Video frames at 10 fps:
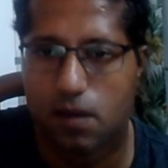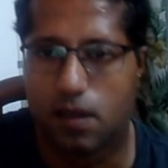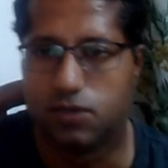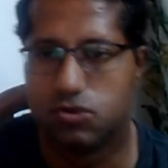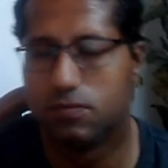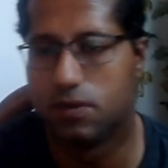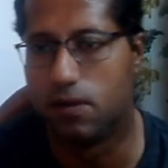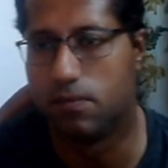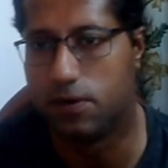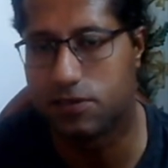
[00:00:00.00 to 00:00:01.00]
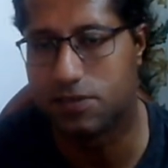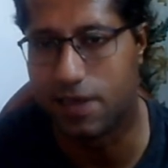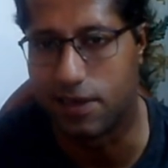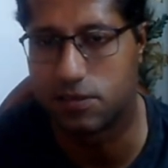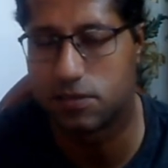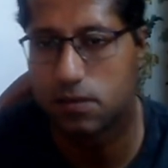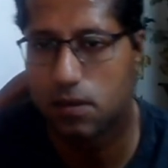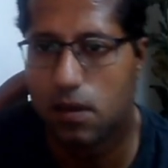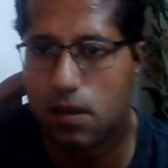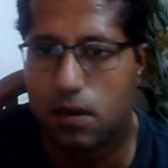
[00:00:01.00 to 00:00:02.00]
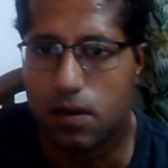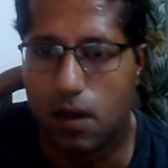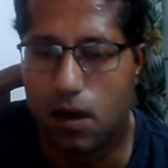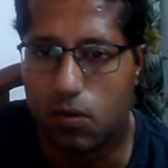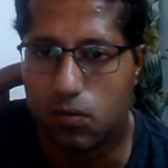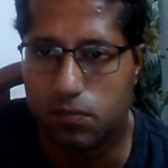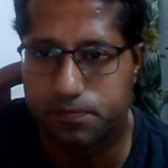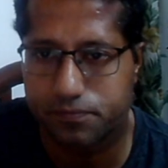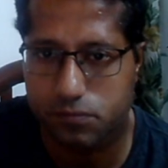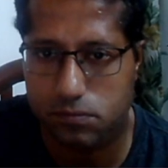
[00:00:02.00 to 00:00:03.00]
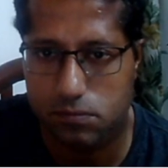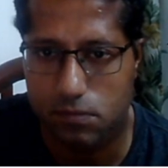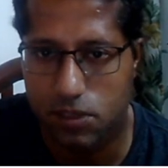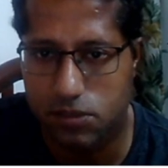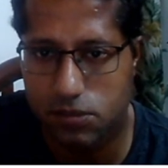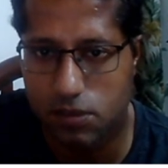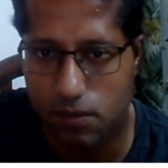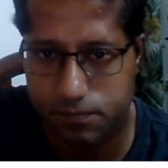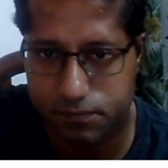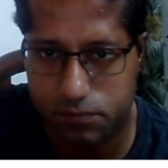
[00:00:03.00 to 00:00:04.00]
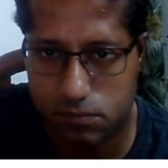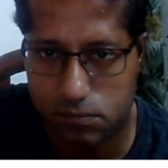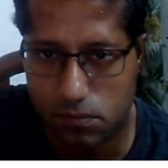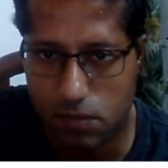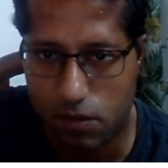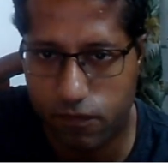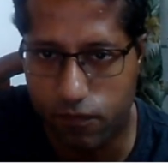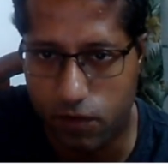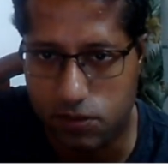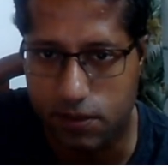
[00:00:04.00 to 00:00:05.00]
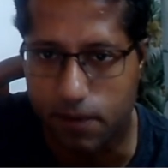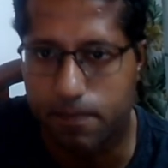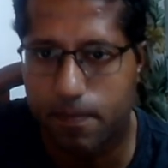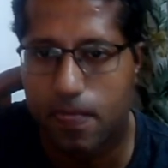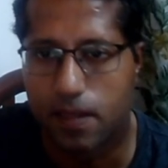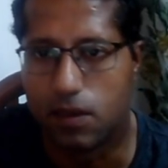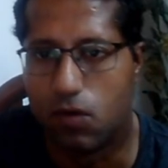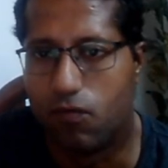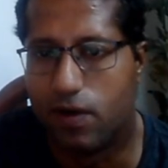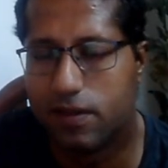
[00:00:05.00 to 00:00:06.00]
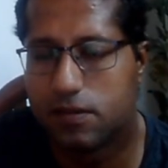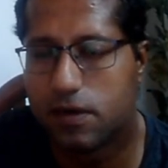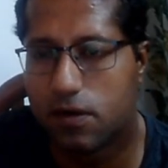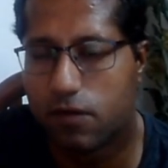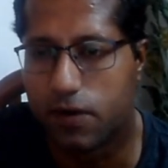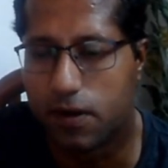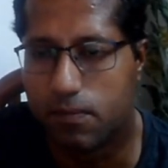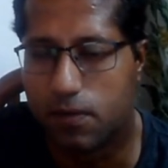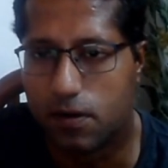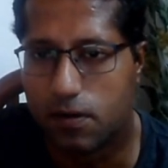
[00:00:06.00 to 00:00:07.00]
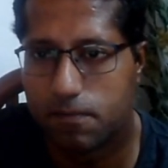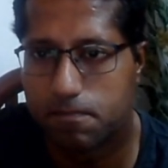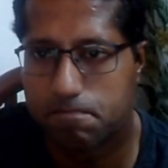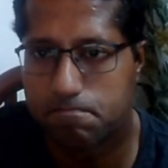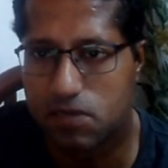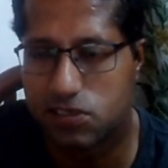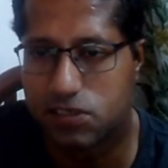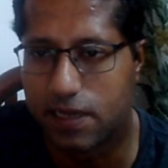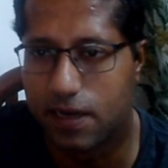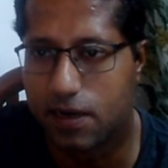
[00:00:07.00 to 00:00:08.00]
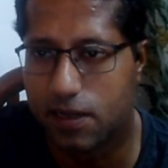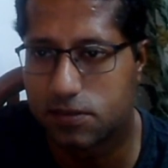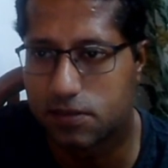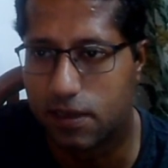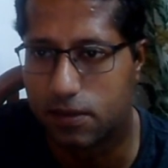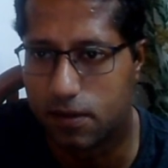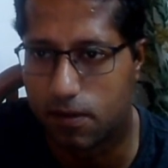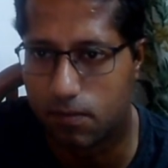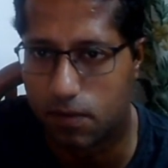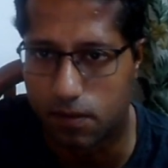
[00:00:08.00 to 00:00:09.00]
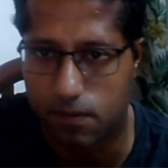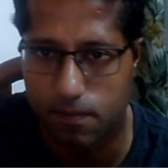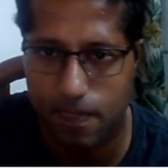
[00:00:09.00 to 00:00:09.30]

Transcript: Assume the number is x. Now this is the first step. Now 1/3 of a number is 10 less than the number.